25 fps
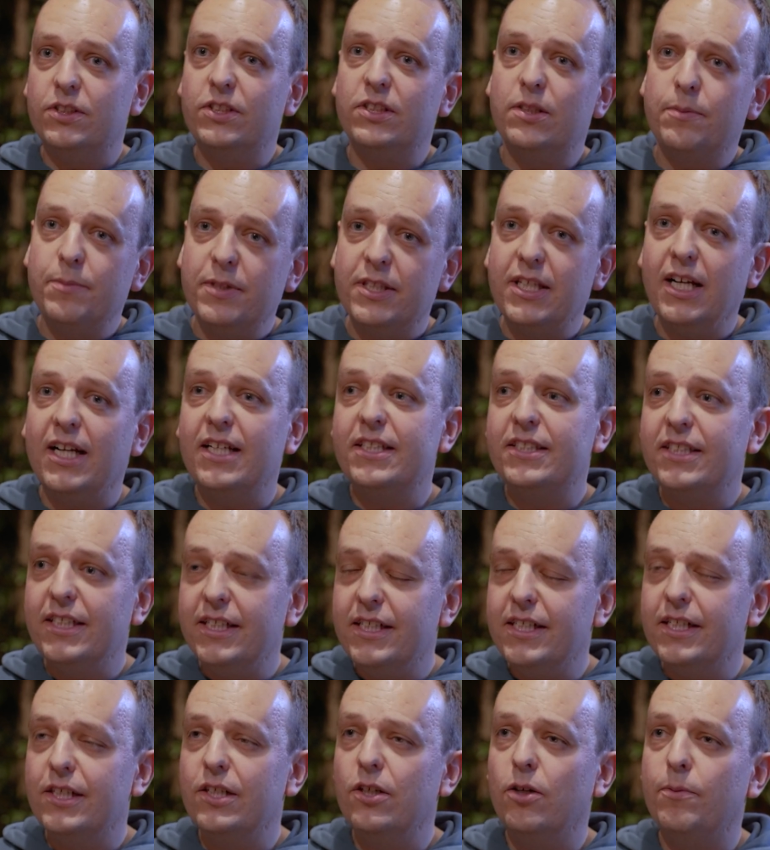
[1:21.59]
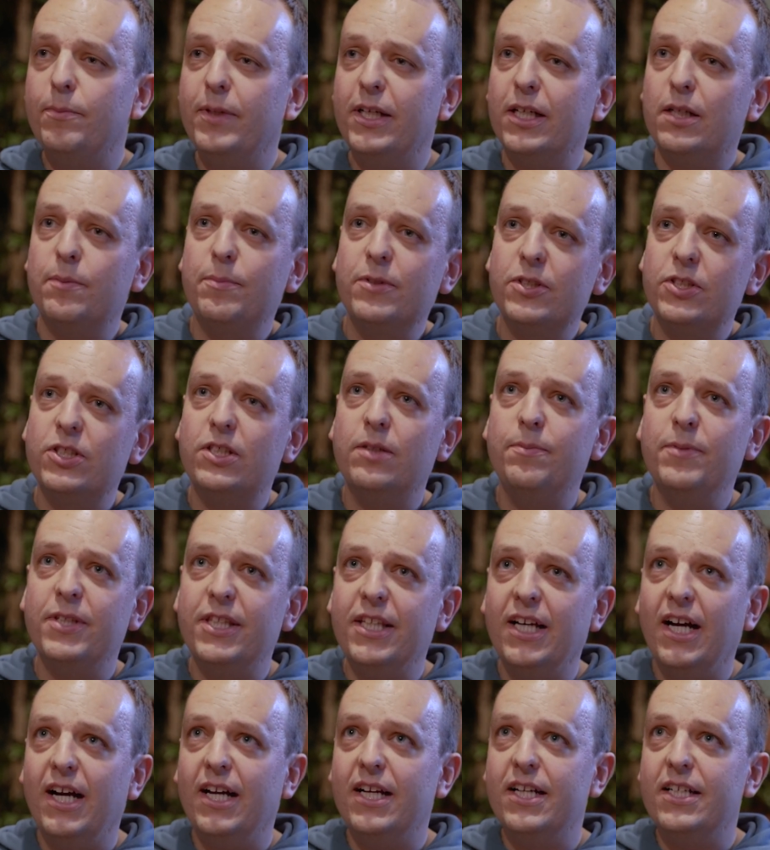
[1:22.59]
Some of that is economic, but some of
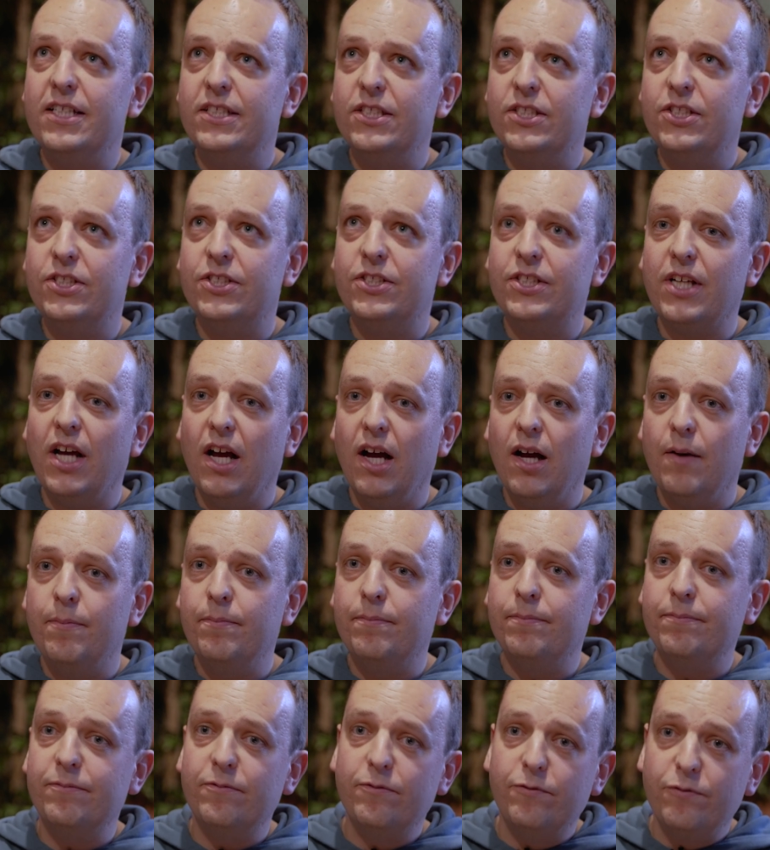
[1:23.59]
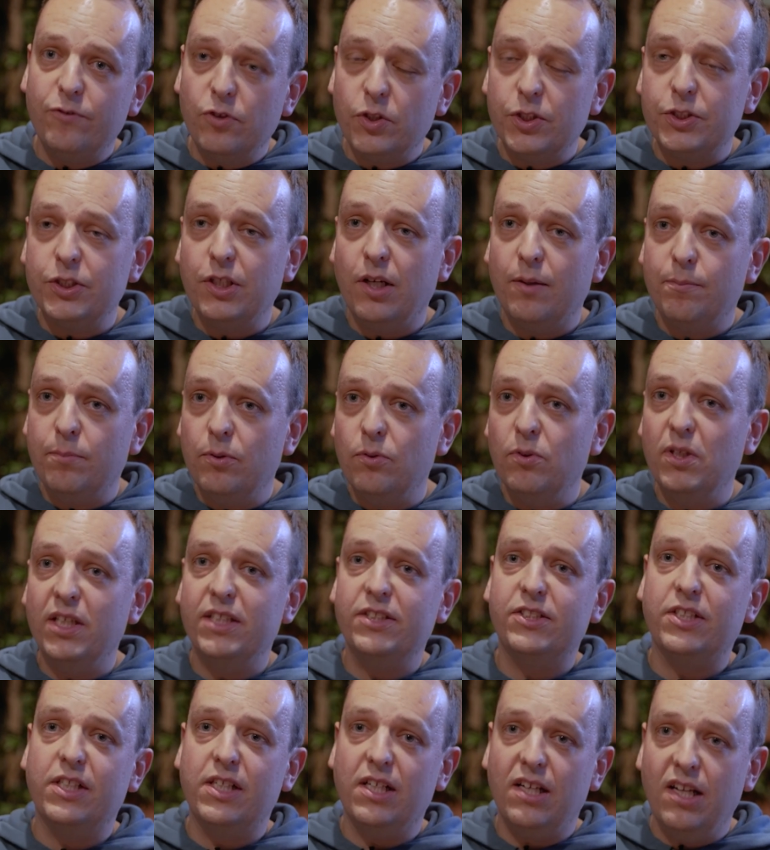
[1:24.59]
that is, for example,
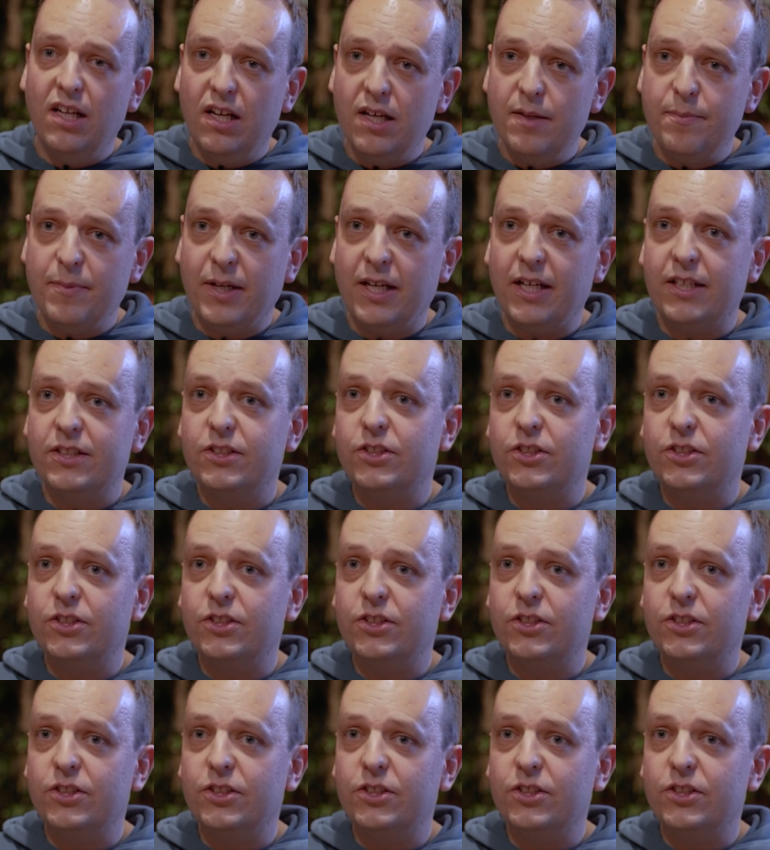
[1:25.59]
linked to climate.